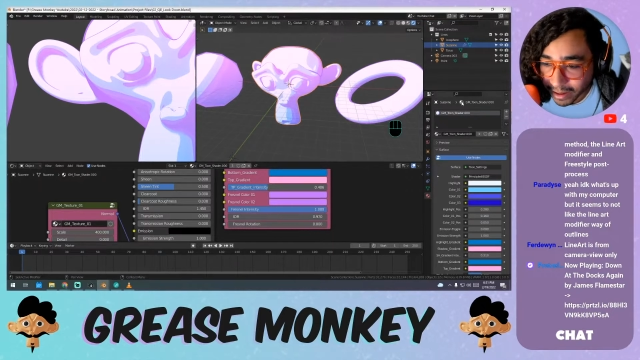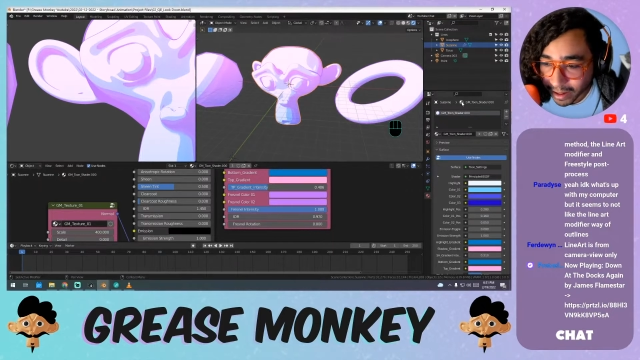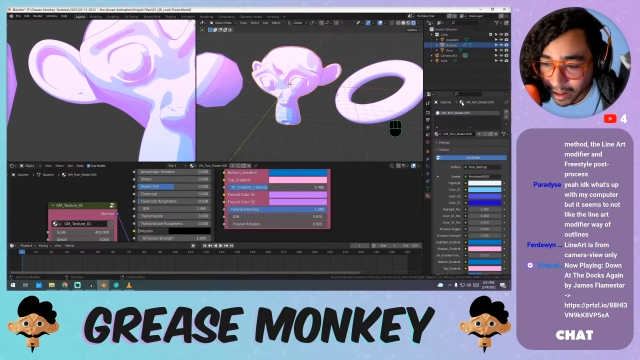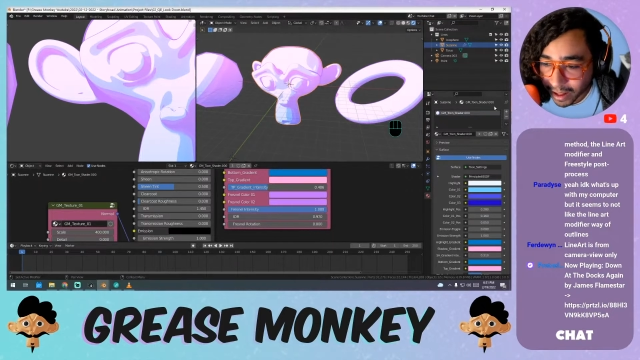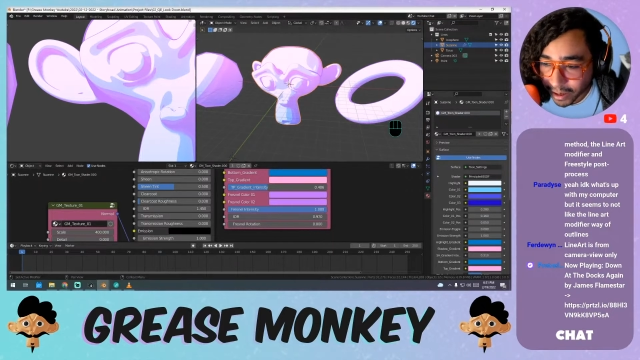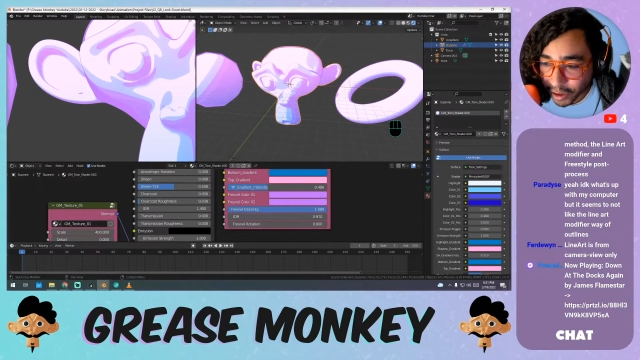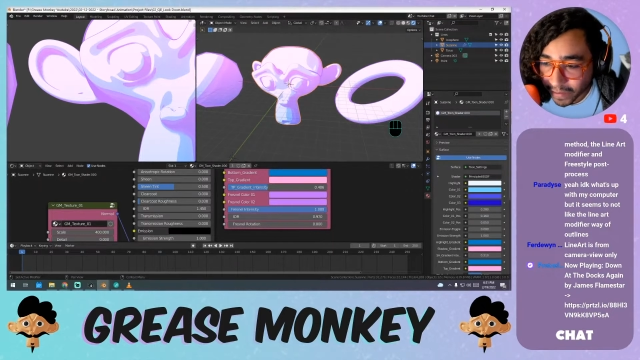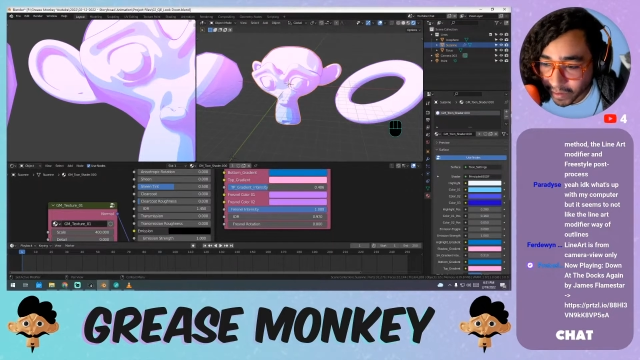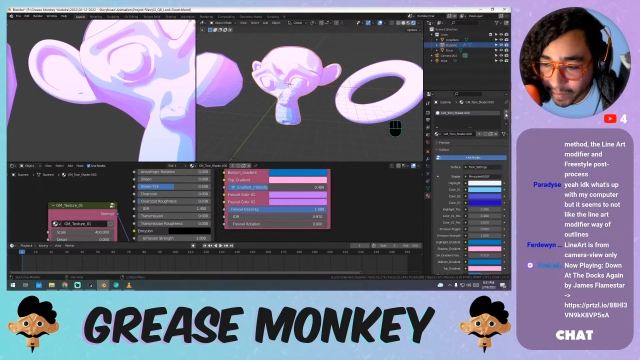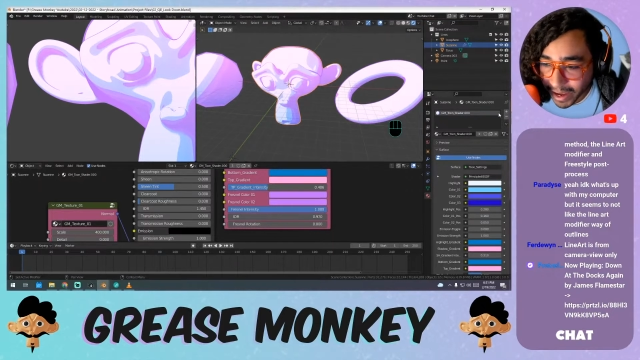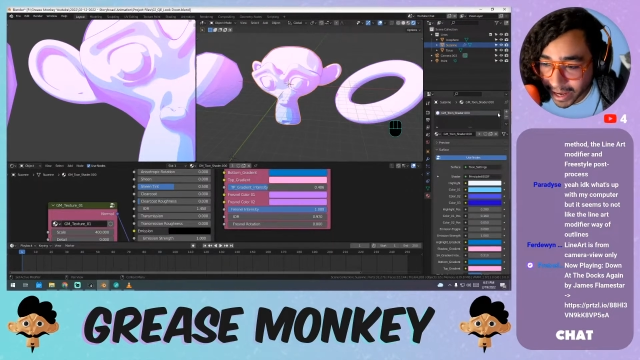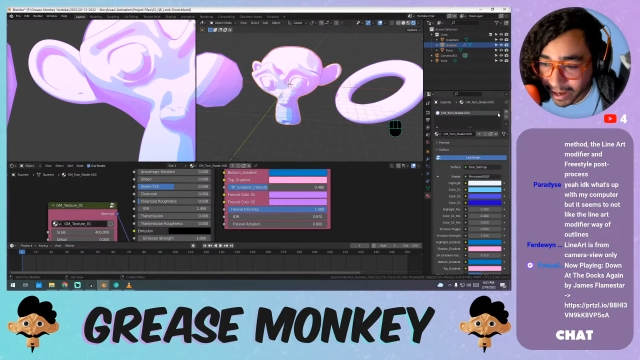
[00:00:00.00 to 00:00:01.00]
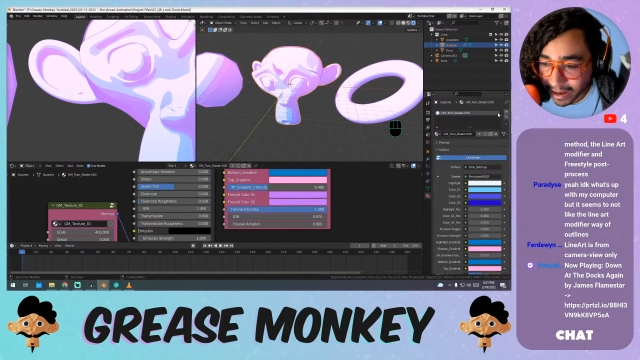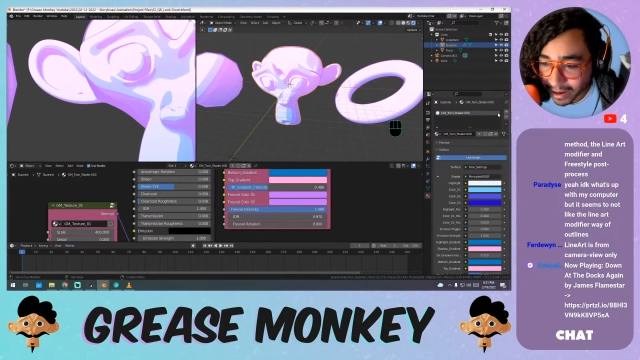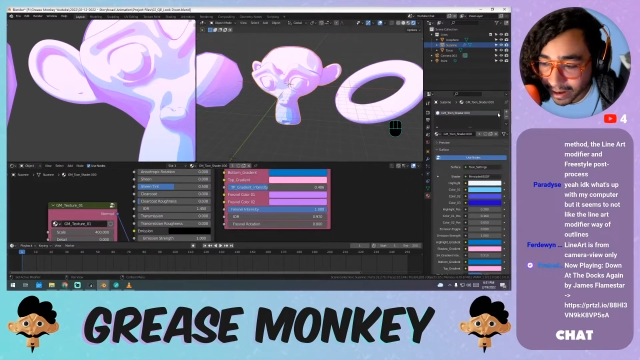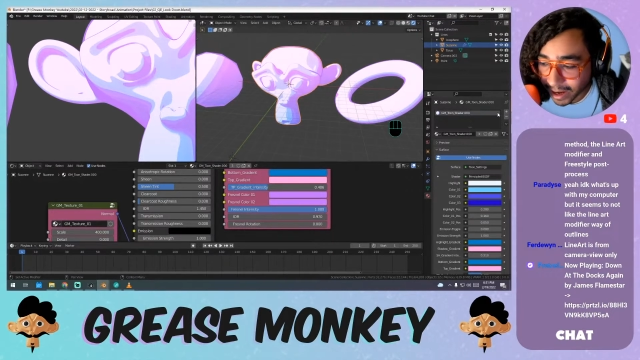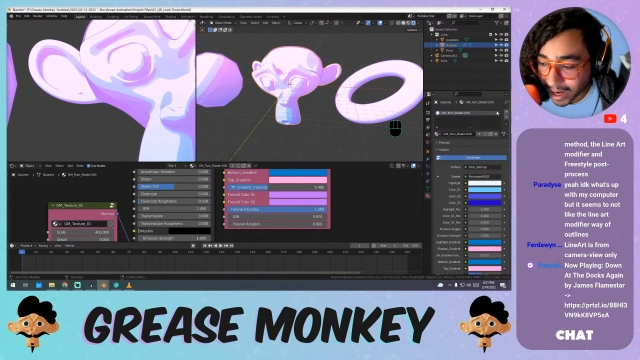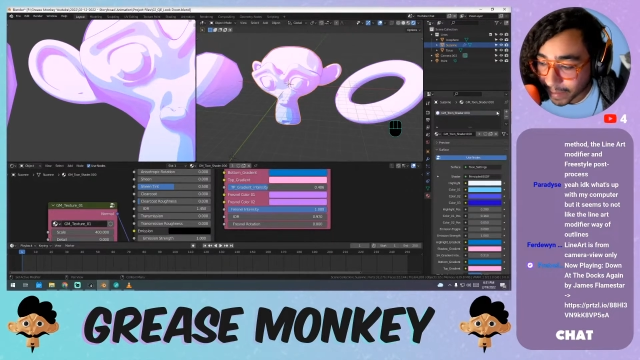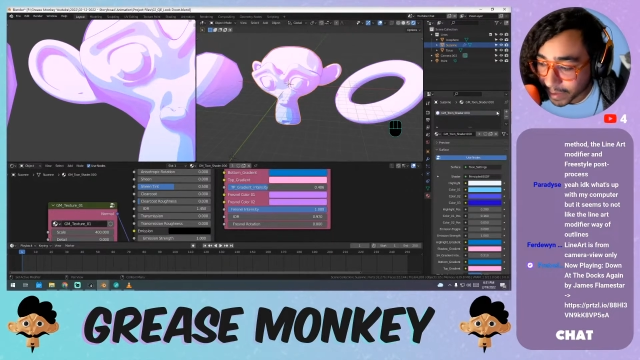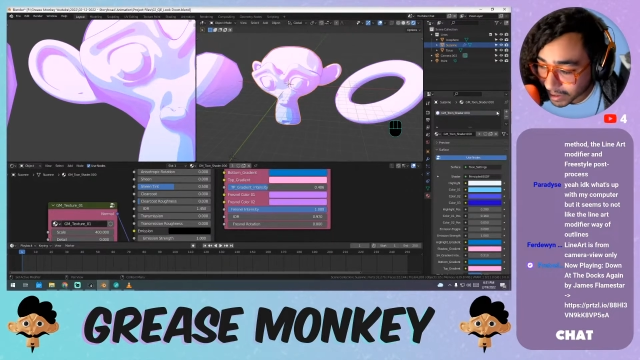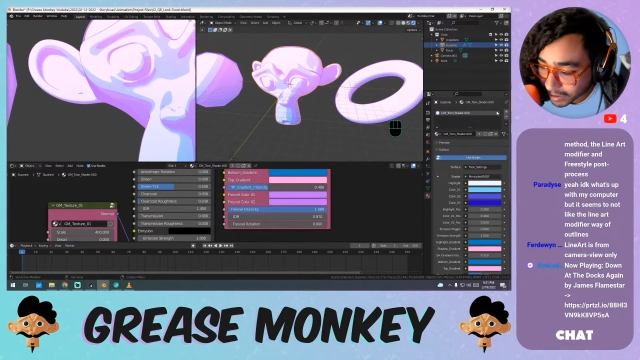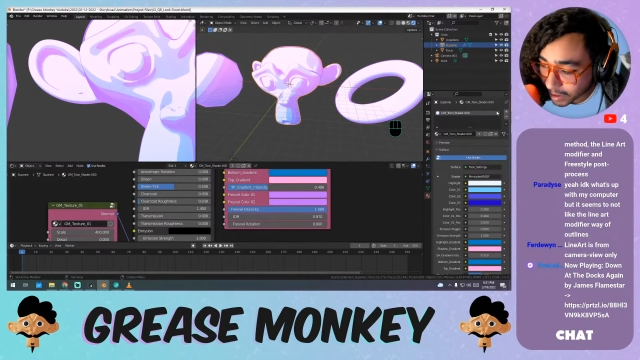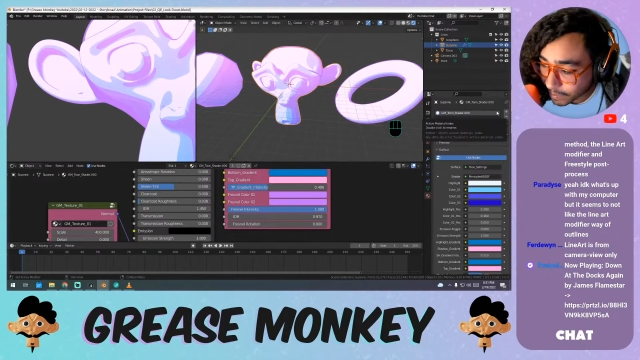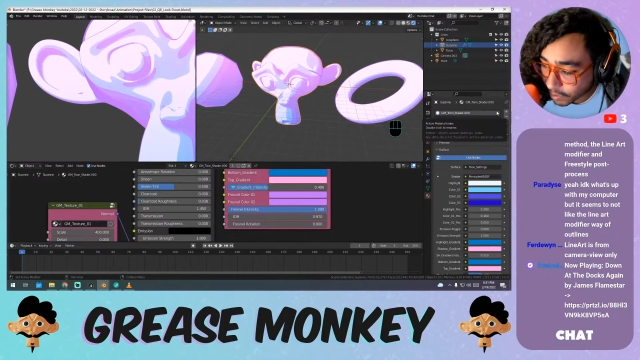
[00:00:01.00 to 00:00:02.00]
you have to make, and I'm going to
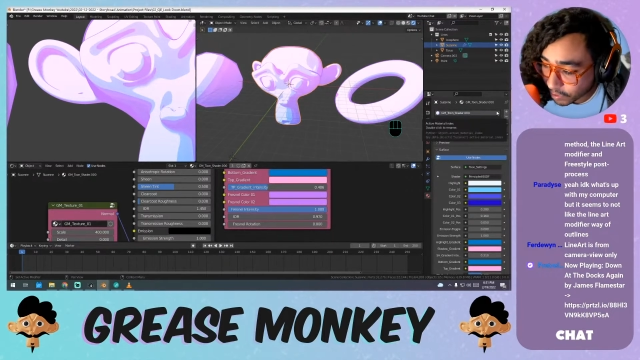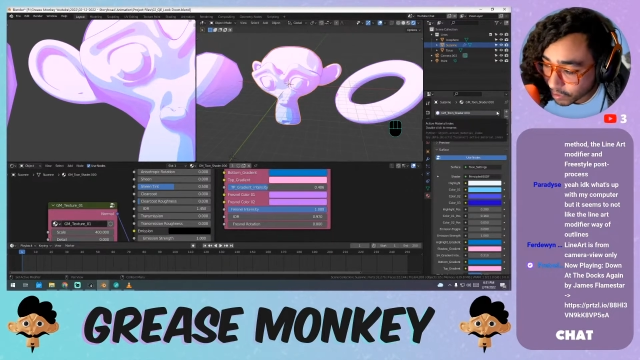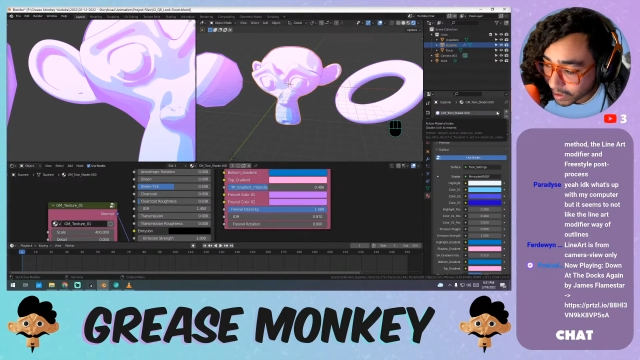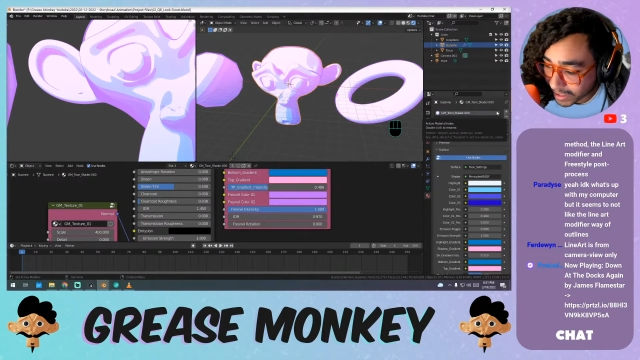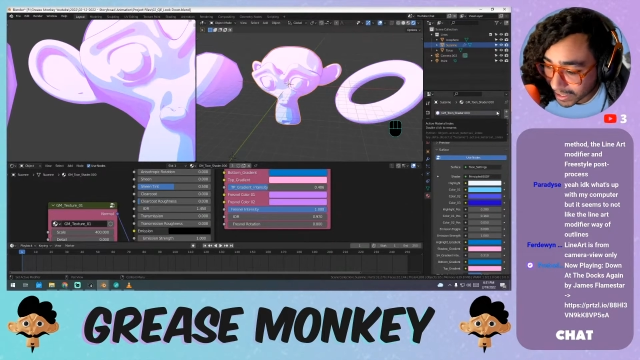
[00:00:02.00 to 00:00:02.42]
stumble through this.